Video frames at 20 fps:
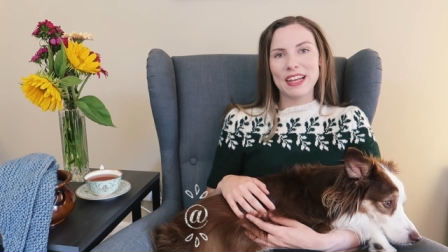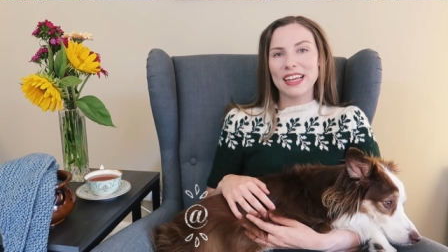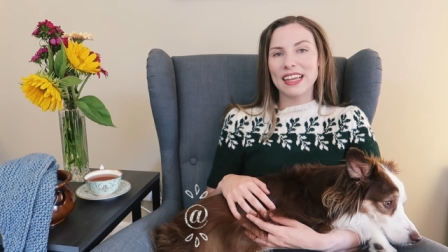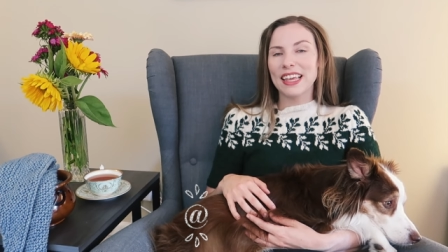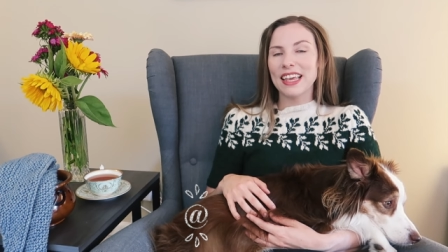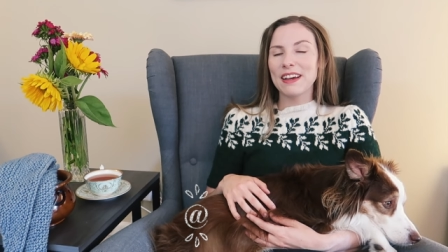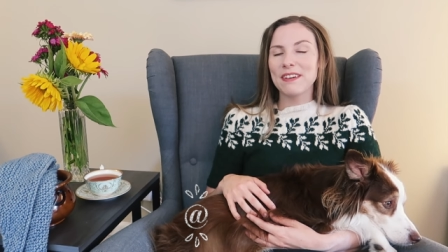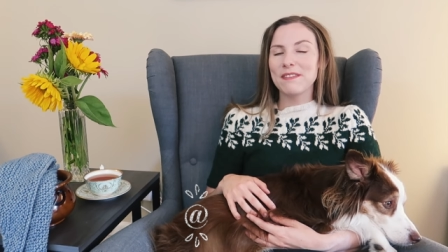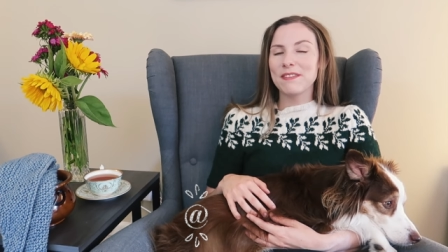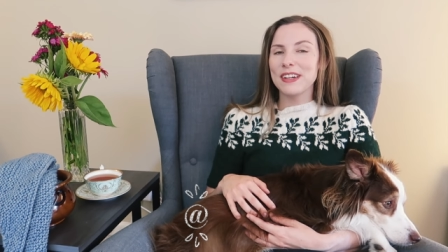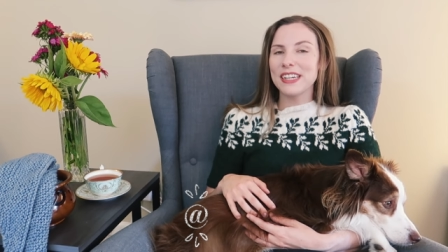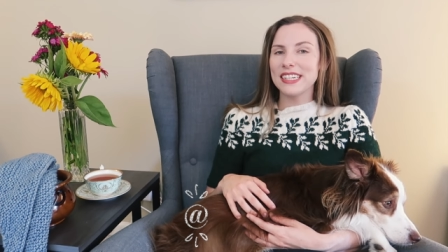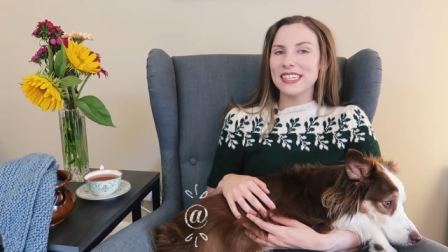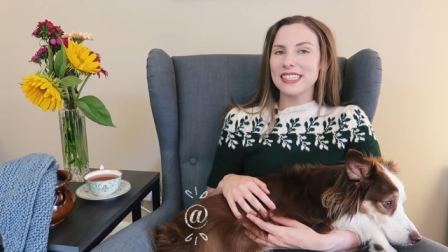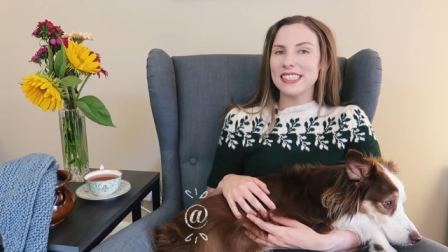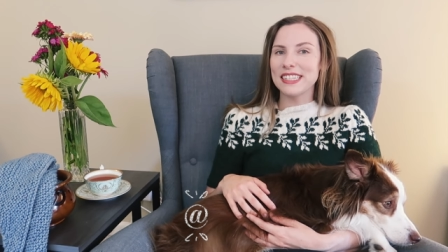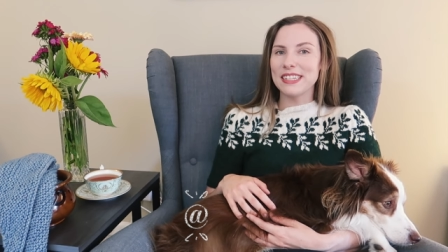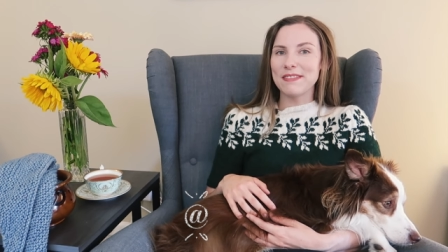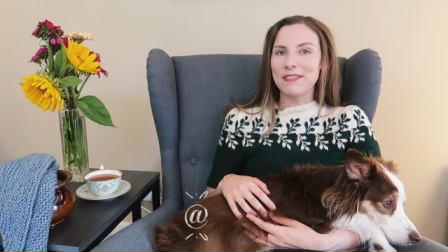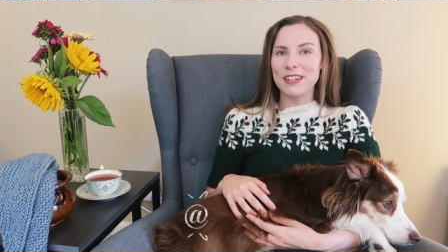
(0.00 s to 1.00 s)
I can't wait to
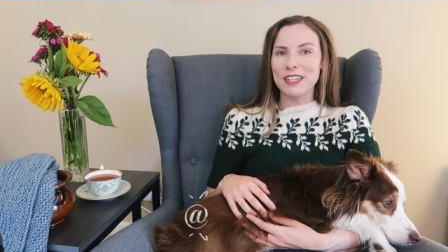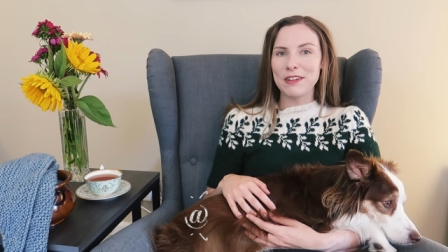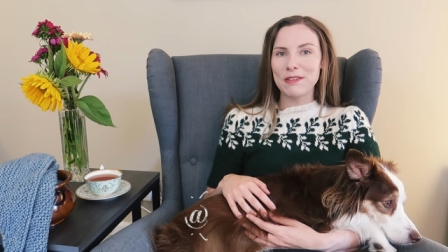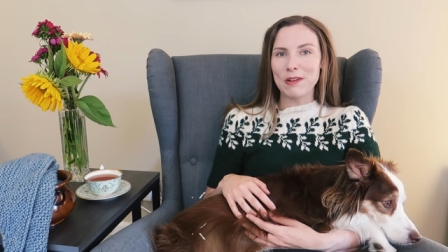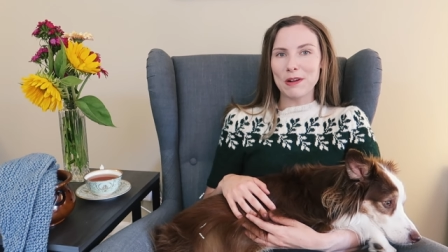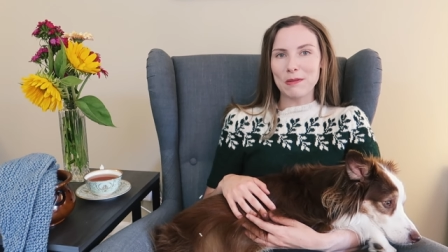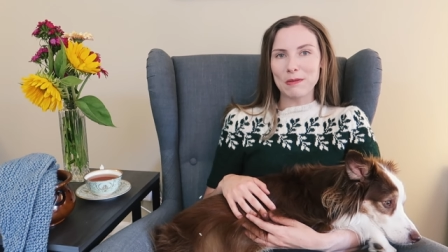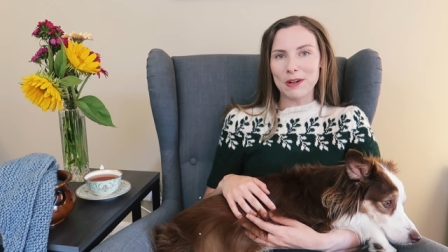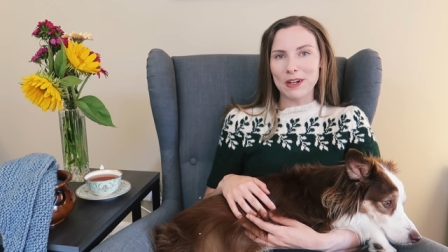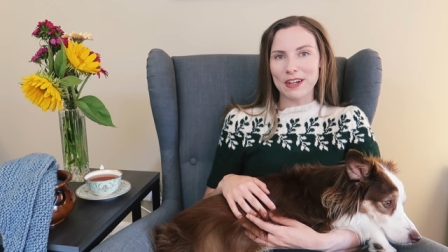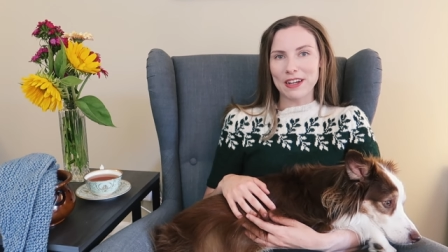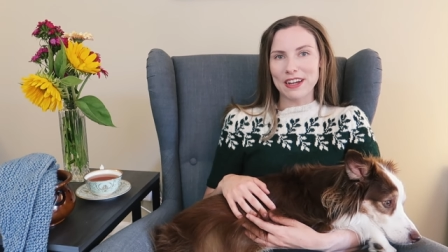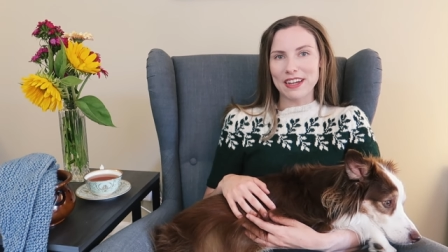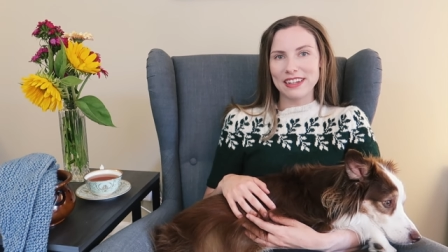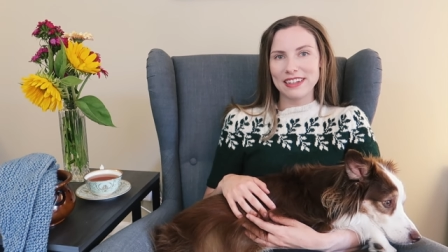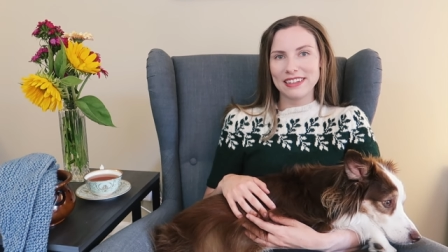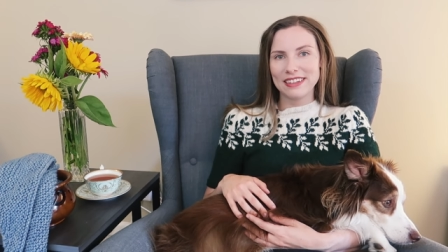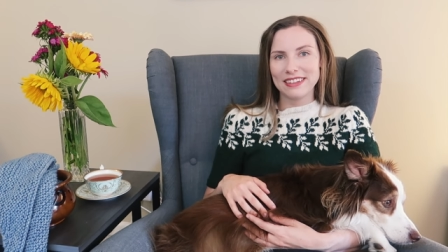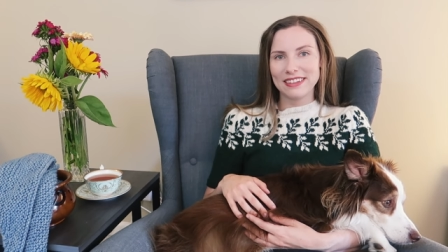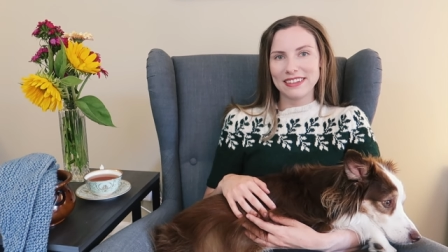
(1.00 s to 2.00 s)
see what you all work
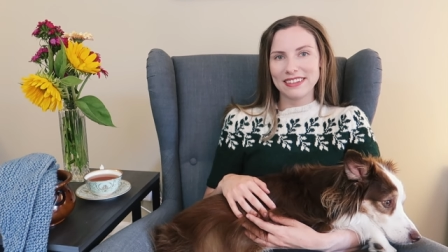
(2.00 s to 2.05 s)
on.